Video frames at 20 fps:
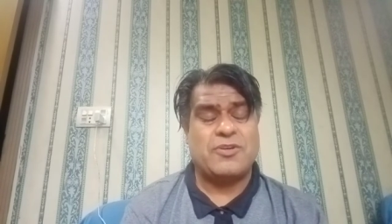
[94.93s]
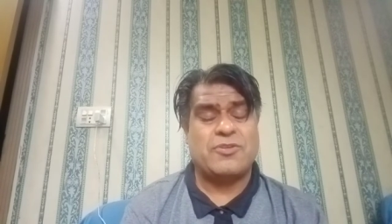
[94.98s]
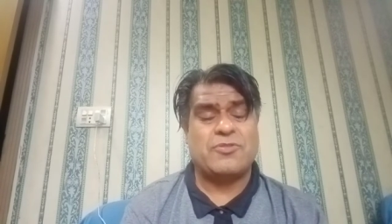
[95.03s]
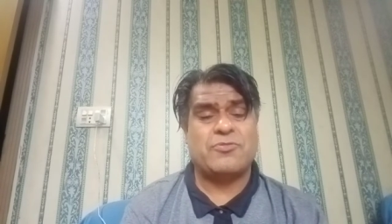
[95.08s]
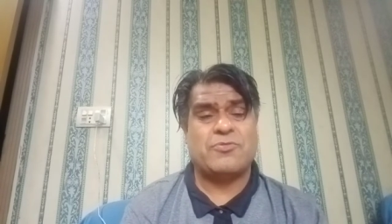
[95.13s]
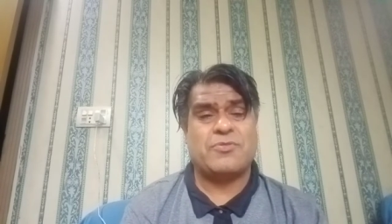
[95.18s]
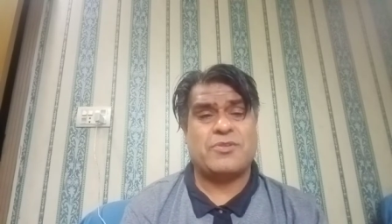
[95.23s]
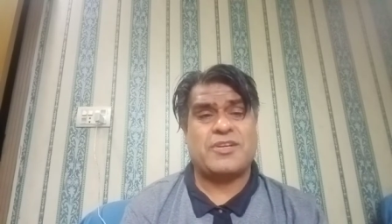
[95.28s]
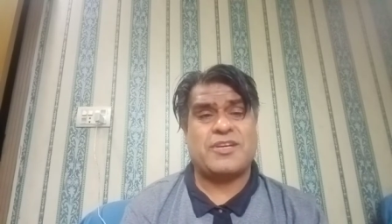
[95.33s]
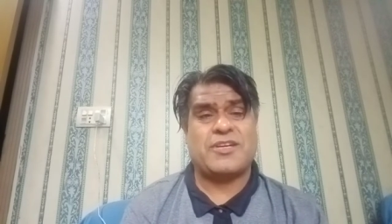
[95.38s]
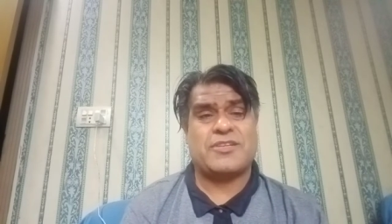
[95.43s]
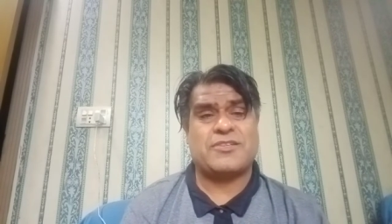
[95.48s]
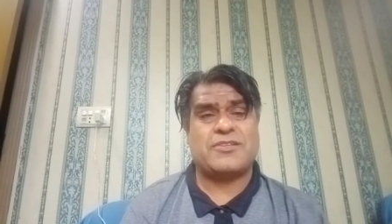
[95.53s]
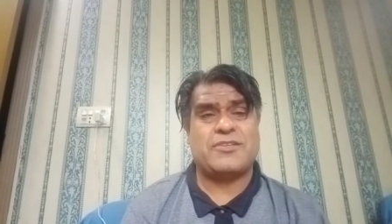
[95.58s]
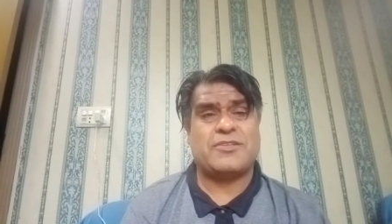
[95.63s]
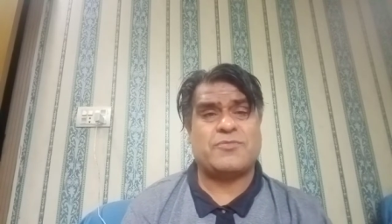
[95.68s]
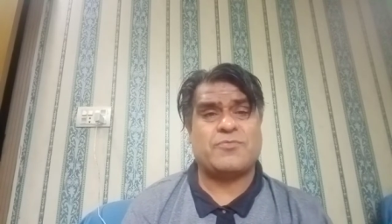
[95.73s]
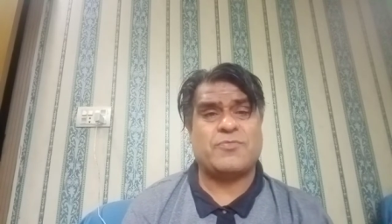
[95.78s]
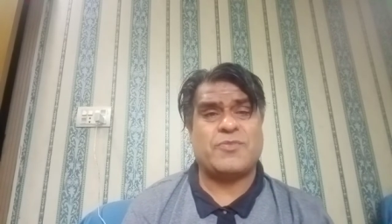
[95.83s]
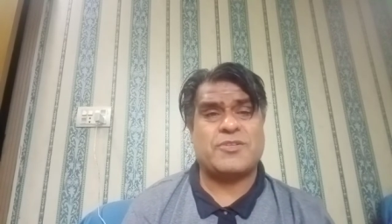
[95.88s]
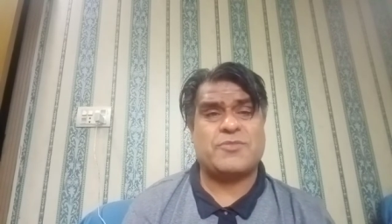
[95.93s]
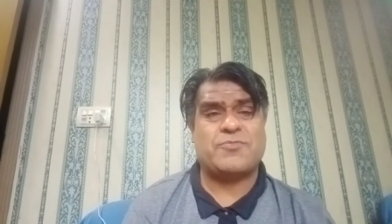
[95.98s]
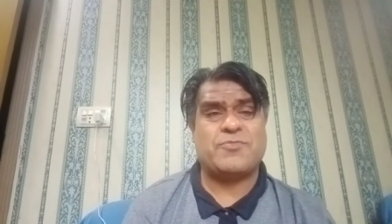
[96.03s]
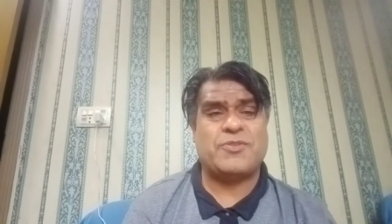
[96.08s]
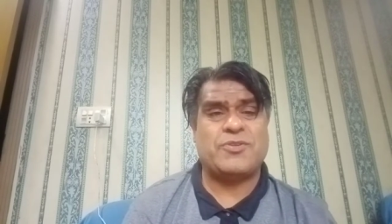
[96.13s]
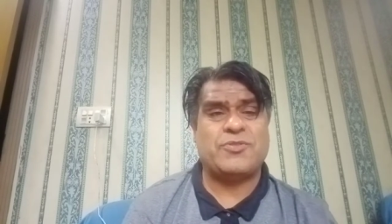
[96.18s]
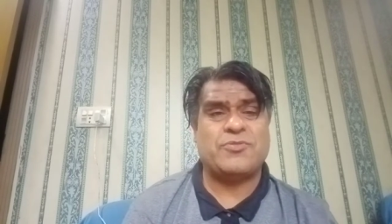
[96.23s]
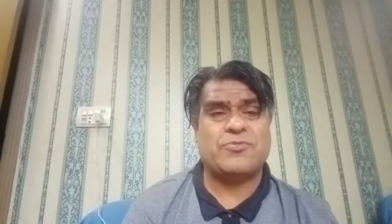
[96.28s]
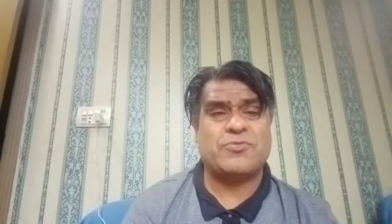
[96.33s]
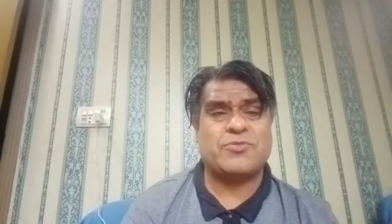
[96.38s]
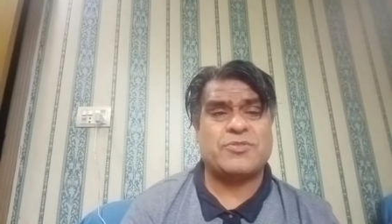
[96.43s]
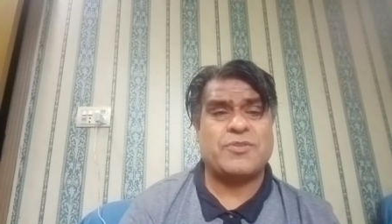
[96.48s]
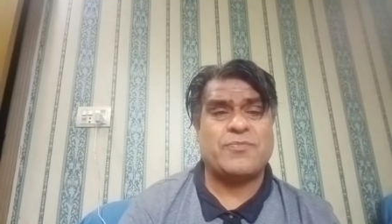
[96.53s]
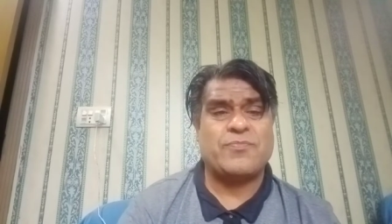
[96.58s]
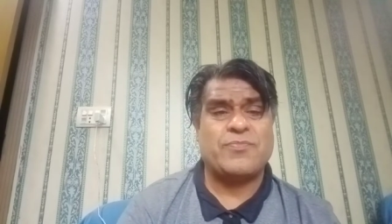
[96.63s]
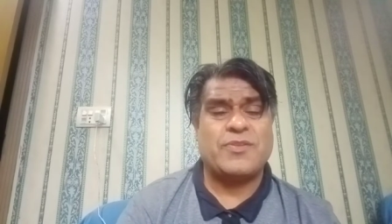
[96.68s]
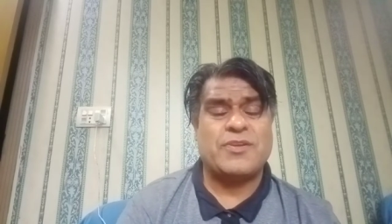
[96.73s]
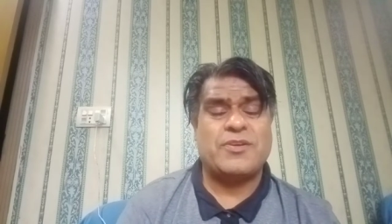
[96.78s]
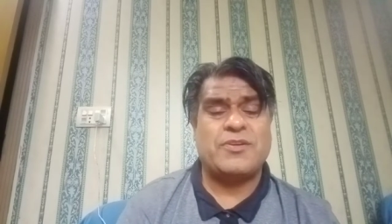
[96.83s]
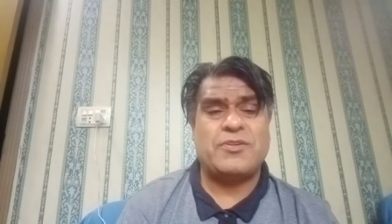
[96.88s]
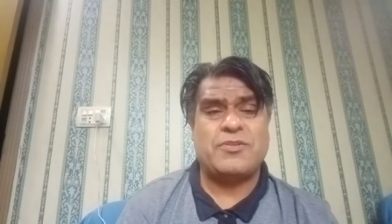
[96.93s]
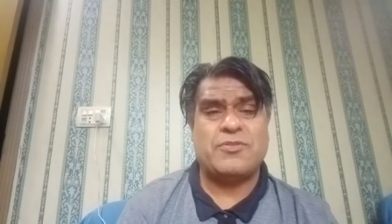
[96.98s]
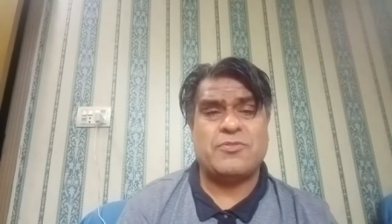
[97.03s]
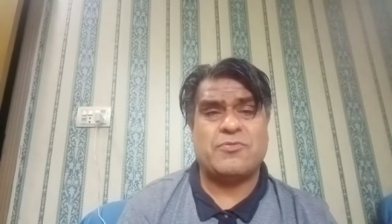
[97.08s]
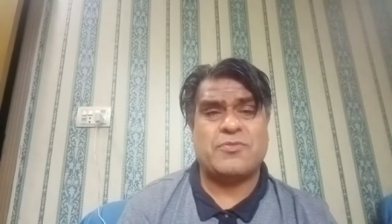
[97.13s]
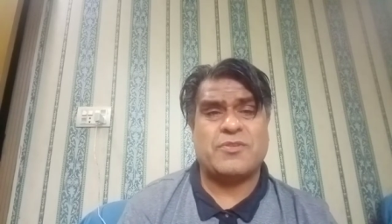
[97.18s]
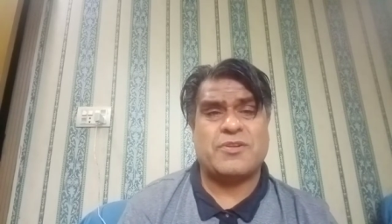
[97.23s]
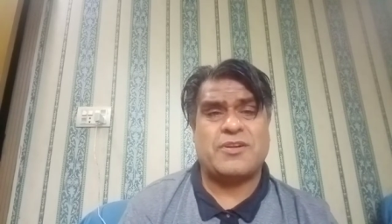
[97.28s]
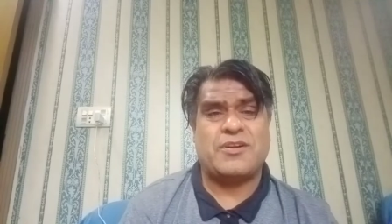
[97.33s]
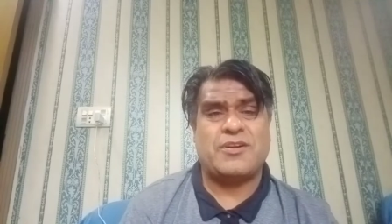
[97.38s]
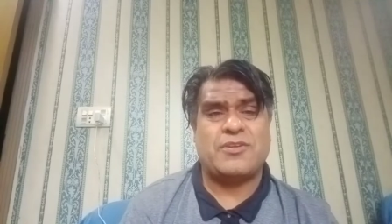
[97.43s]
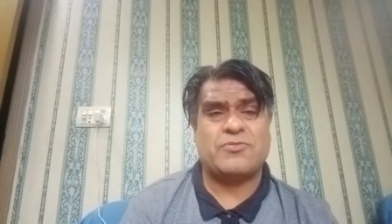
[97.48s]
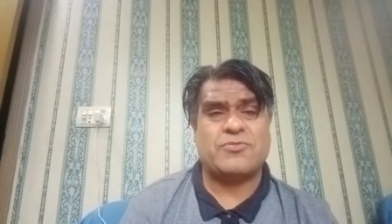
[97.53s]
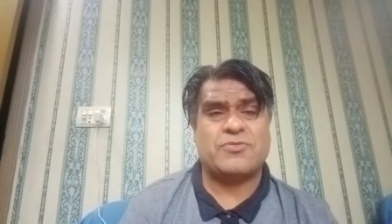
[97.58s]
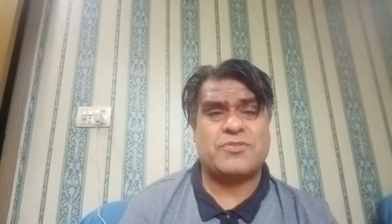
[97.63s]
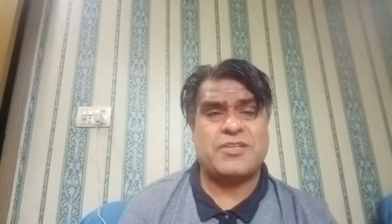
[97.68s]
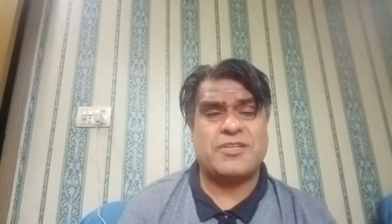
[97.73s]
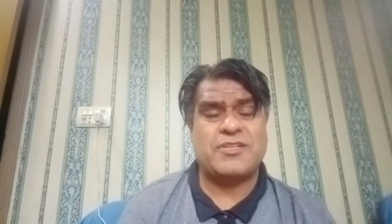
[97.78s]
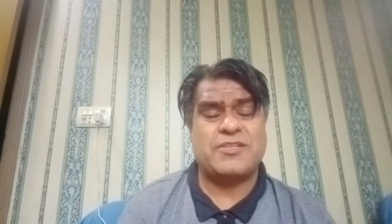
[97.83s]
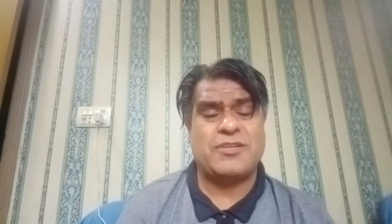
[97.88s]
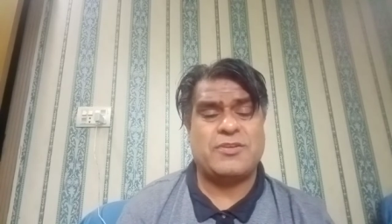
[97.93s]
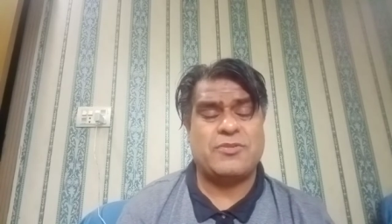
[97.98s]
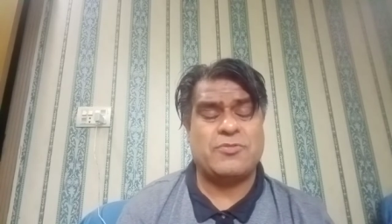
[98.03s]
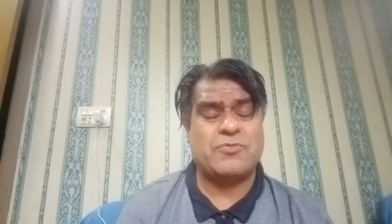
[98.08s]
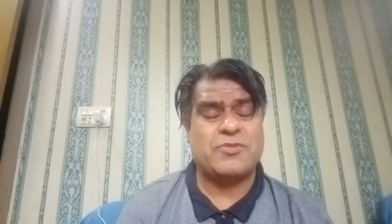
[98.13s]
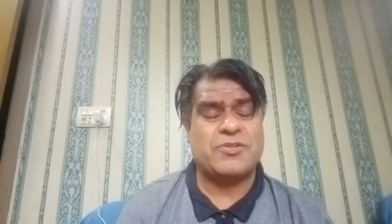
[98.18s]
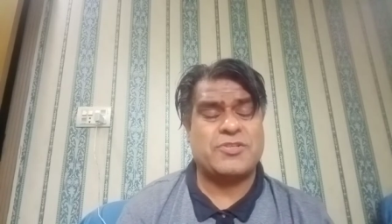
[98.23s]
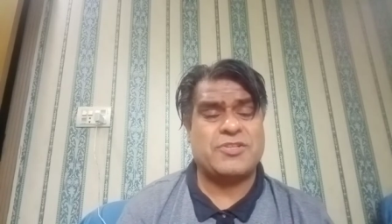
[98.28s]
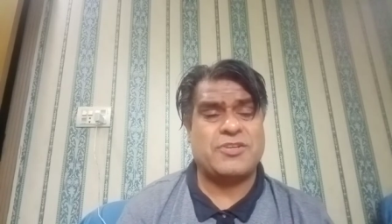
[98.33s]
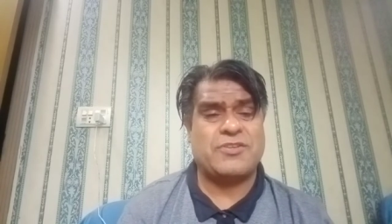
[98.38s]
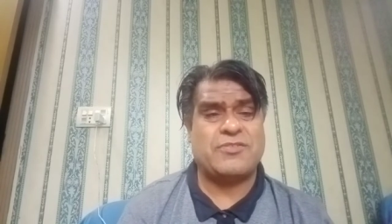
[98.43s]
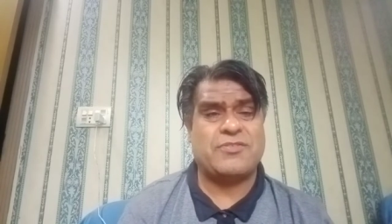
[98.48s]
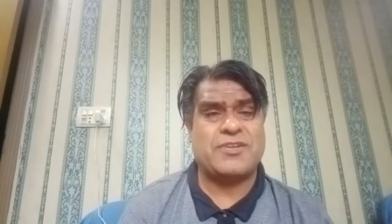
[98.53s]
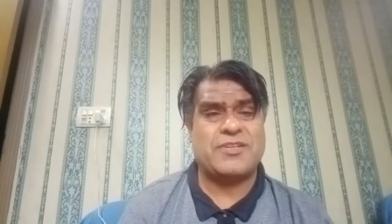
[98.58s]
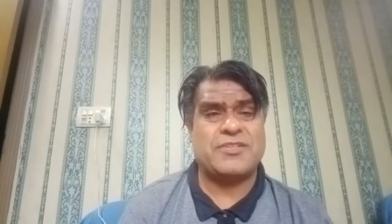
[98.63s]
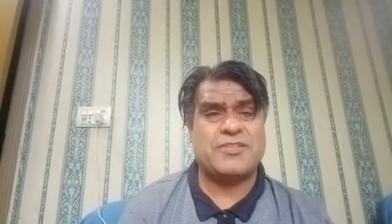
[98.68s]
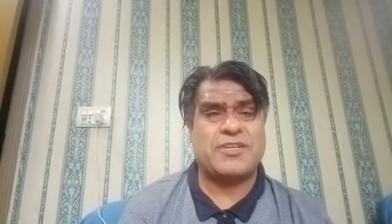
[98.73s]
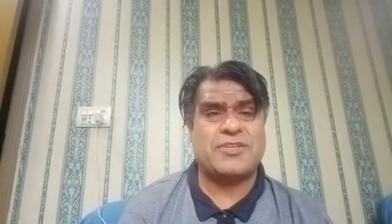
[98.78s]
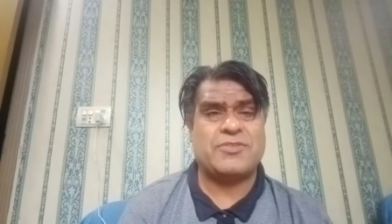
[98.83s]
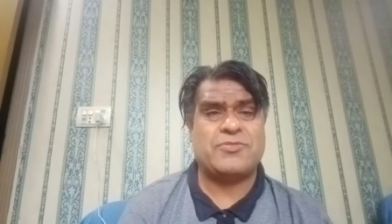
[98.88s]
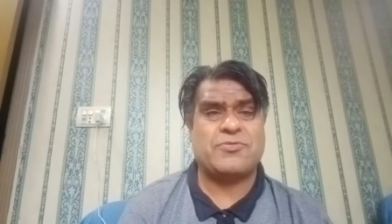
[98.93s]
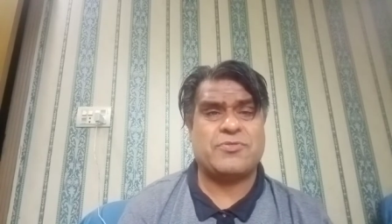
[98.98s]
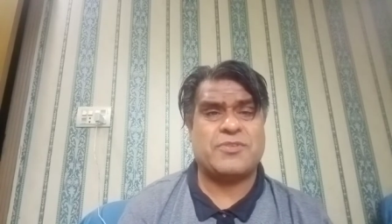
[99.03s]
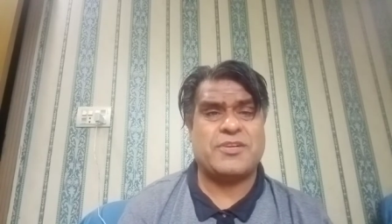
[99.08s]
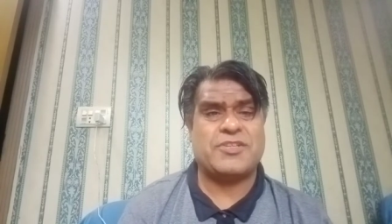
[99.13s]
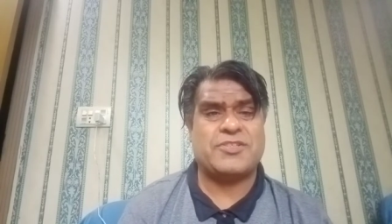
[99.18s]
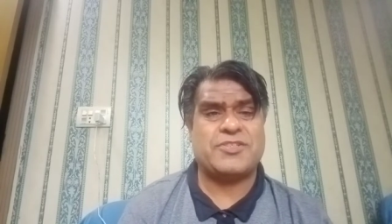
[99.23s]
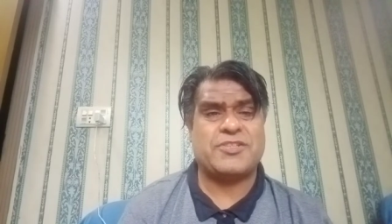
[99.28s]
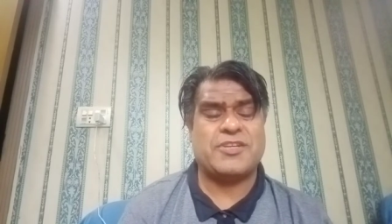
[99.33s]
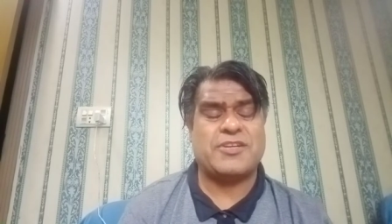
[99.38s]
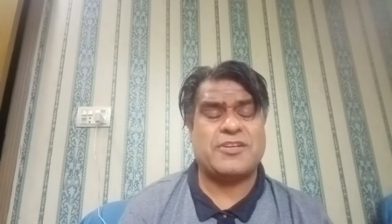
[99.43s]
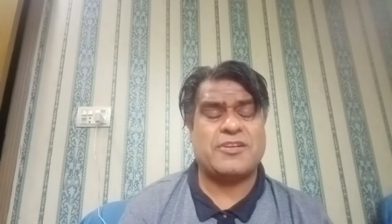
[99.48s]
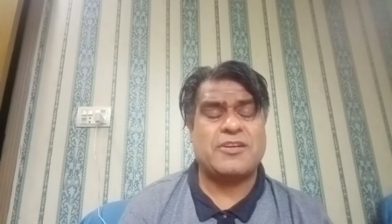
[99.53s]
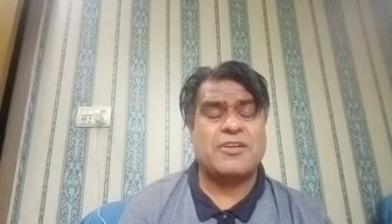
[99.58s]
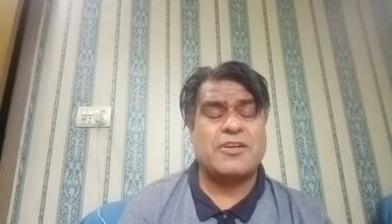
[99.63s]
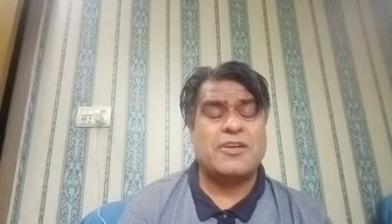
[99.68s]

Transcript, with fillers: Over taxes must be used in our houses, in our children's education.